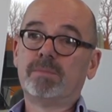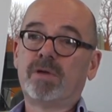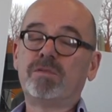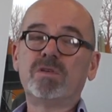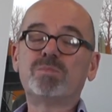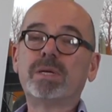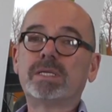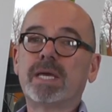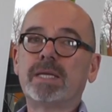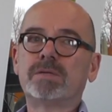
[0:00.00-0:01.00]
My view is big
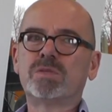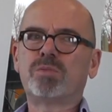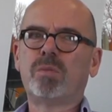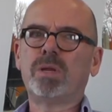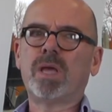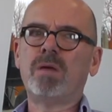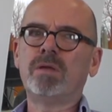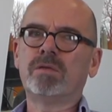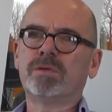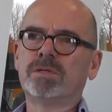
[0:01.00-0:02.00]
data is probably
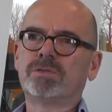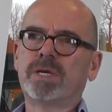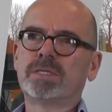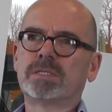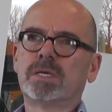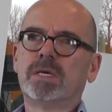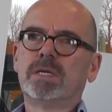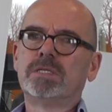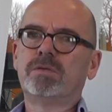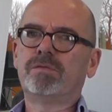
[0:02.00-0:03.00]
only of interest
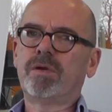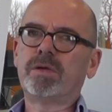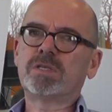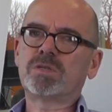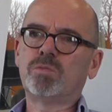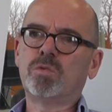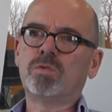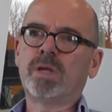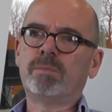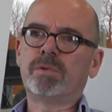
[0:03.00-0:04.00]
to a very
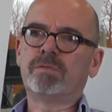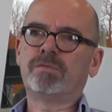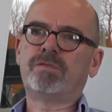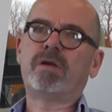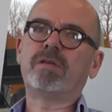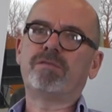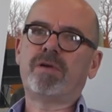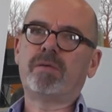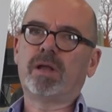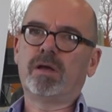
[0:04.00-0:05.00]
small number of very,
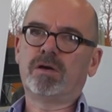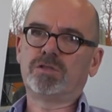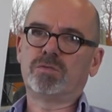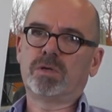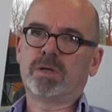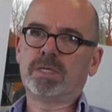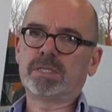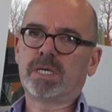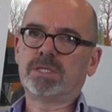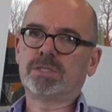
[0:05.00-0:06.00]
very large
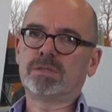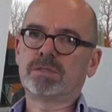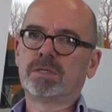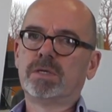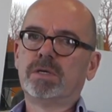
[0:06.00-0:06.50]
organisations